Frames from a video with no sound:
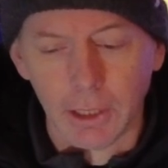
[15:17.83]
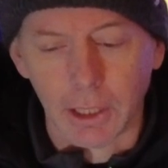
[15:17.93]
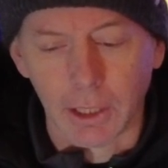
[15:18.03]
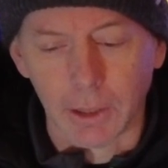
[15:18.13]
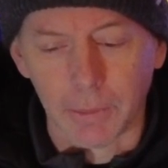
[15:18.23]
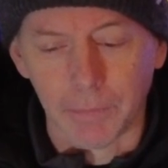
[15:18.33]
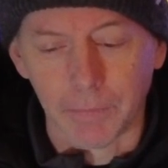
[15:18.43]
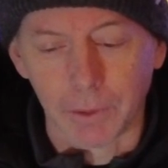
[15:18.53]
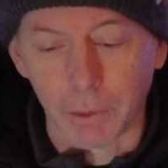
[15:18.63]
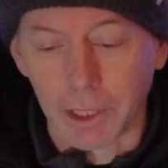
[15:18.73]

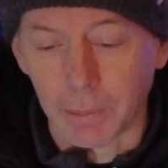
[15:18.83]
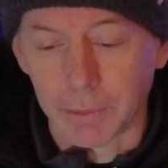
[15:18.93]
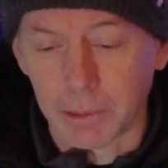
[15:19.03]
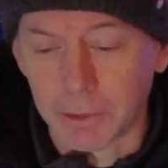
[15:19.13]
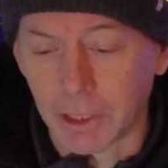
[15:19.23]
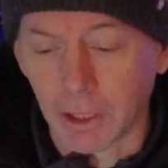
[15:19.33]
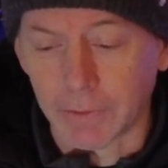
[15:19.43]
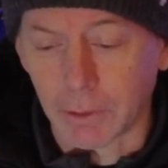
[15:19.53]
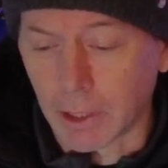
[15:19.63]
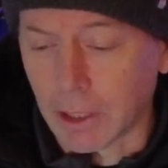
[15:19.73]
Um, we helped them get off
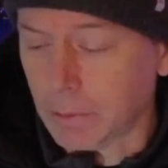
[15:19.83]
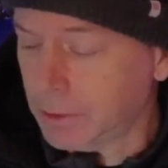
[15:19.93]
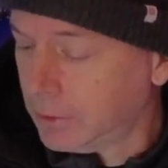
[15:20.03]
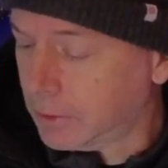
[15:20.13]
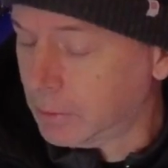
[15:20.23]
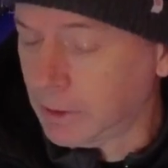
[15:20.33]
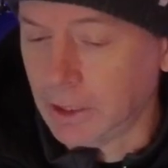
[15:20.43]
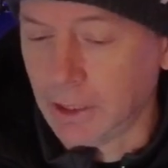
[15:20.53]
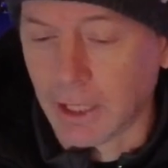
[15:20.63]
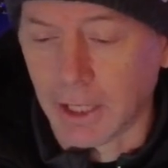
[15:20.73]
the ground. We used to
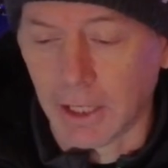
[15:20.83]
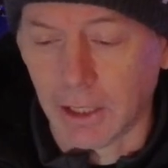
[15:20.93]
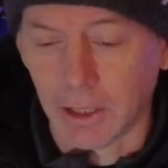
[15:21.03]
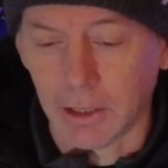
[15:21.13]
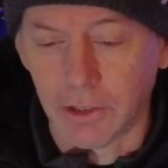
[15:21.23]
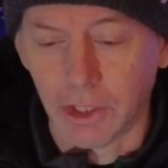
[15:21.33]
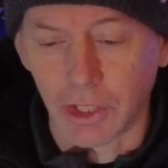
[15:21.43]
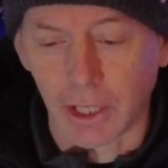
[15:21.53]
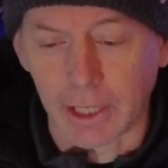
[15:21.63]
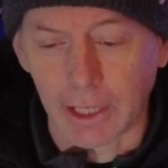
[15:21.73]
be a
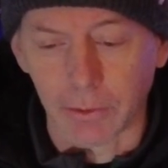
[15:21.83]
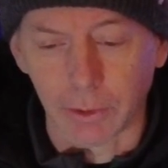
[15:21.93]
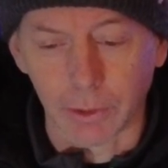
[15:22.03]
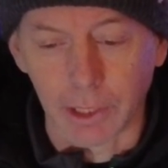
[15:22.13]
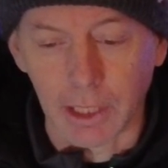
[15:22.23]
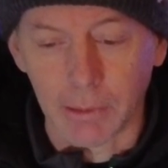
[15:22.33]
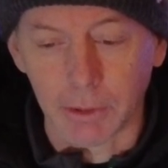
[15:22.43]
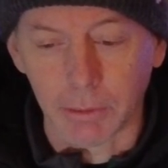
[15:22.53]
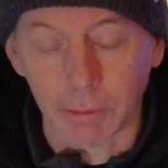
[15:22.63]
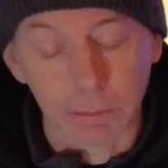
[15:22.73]
DJI household name
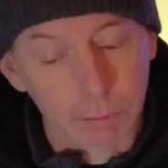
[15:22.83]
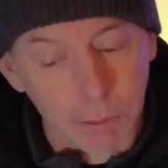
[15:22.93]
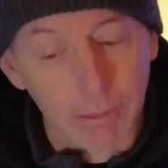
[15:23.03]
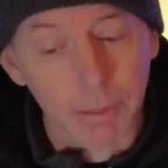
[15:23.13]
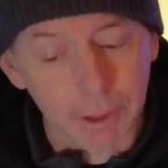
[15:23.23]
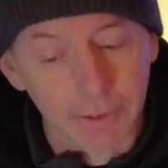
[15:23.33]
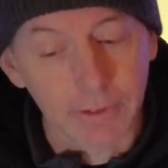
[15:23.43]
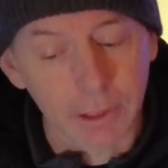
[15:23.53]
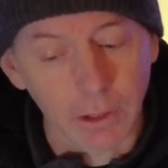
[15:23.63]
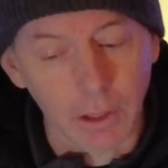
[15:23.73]
and we probably
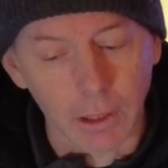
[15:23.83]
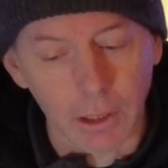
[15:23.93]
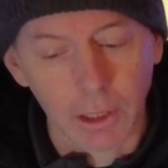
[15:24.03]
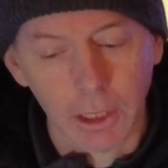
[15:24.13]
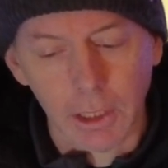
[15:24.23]
still are.